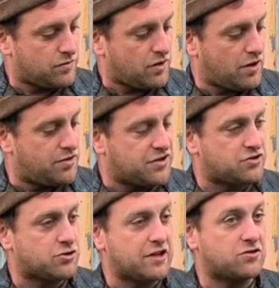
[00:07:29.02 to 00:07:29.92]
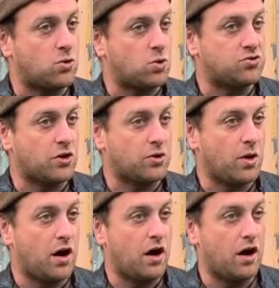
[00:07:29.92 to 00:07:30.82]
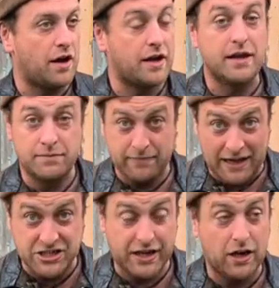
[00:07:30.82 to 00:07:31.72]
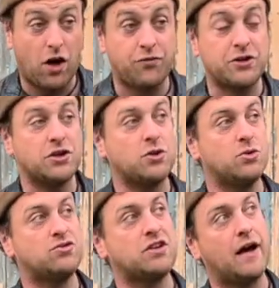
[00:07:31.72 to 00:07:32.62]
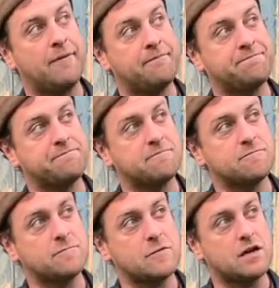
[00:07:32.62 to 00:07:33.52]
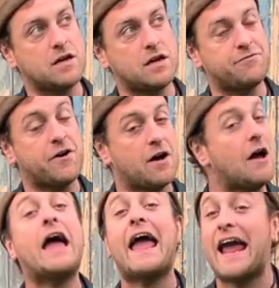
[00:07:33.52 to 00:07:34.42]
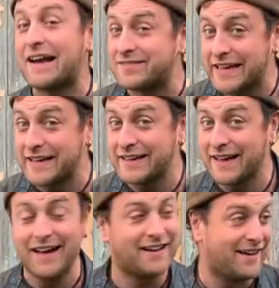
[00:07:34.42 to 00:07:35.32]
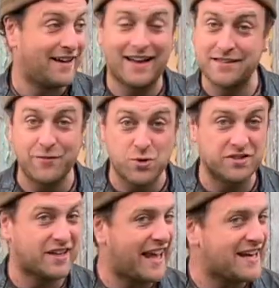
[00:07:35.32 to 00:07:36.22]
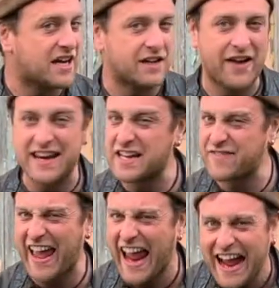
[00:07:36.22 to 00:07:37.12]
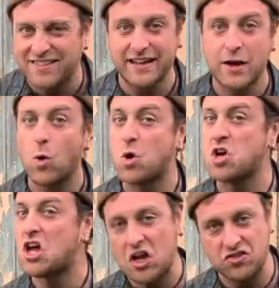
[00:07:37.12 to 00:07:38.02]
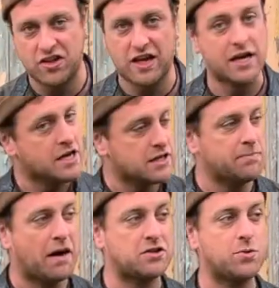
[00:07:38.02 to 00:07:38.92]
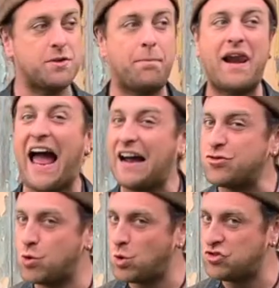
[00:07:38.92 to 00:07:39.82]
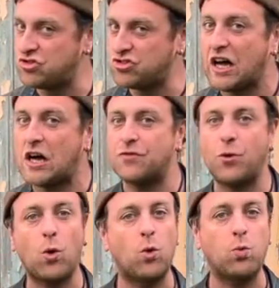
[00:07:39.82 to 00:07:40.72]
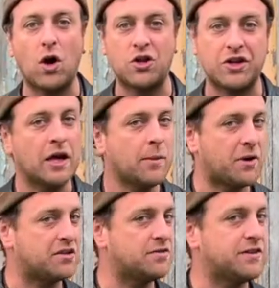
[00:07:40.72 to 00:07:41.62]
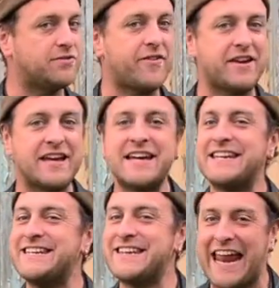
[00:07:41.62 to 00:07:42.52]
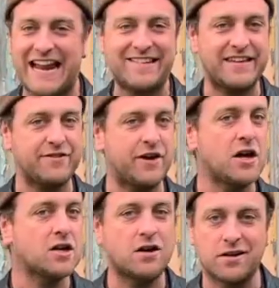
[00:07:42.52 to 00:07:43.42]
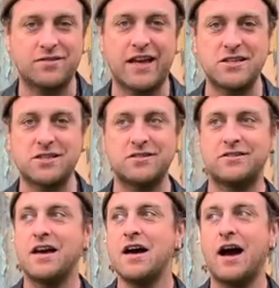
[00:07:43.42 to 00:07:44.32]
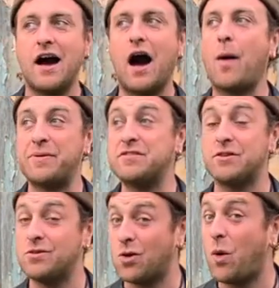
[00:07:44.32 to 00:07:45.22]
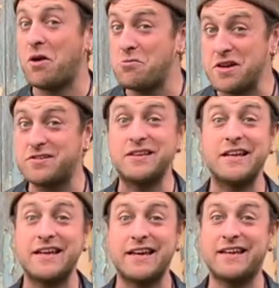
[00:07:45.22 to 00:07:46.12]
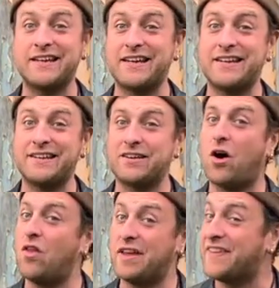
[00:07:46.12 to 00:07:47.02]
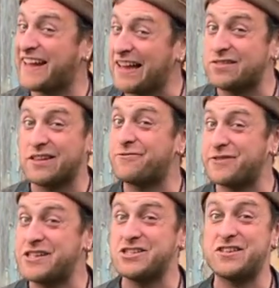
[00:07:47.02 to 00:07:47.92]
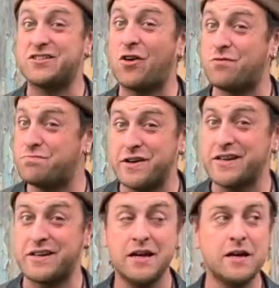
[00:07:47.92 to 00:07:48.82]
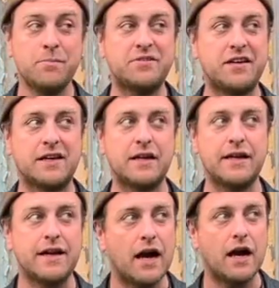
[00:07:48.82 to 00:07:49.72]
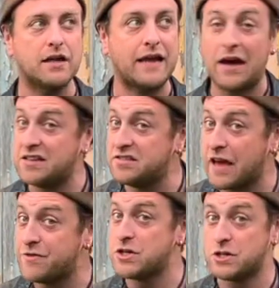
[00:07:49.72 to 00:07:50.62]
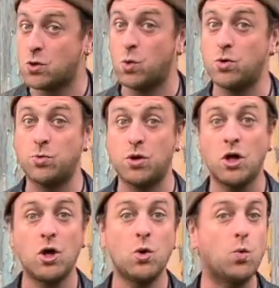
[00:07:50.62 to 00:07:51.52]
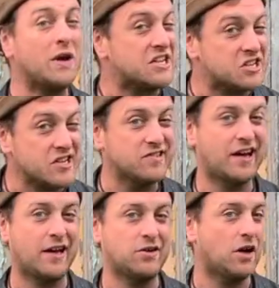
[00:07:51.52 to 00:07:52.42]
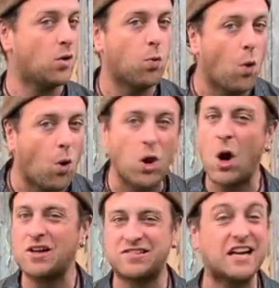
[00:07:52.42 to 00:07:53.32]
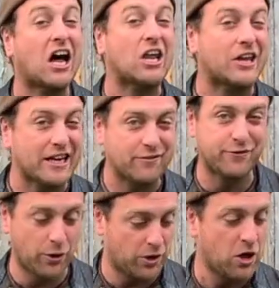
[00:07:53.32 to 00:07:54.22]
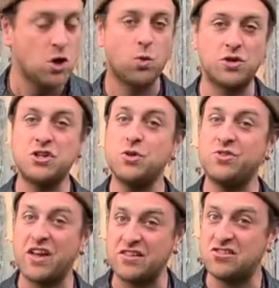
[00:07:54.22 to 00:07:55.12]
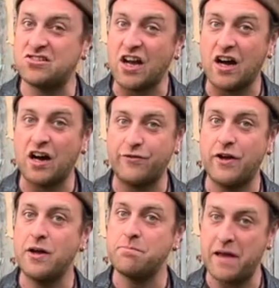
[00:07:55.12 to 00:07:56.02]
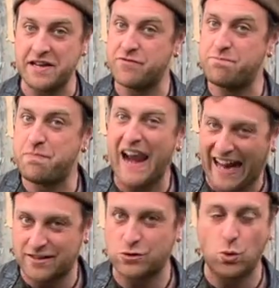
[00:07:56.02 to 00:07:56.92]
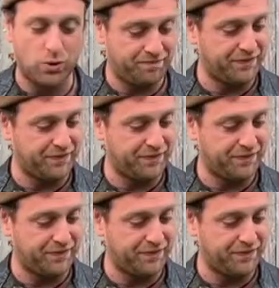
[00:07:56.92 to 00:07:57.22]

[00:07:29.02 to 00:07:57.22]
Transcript: This tree is also, in magic, often used for hexing. As I've already said, any kind of hexing or cursing you might do with a blackthorn staff or wand because of its very negative connotations. Up until quite recently, in the Celtic fringes of Britain, particularly down in Devon and Cornwall, witches and warlocks, cunning folk, would use a staff made of blackthorn.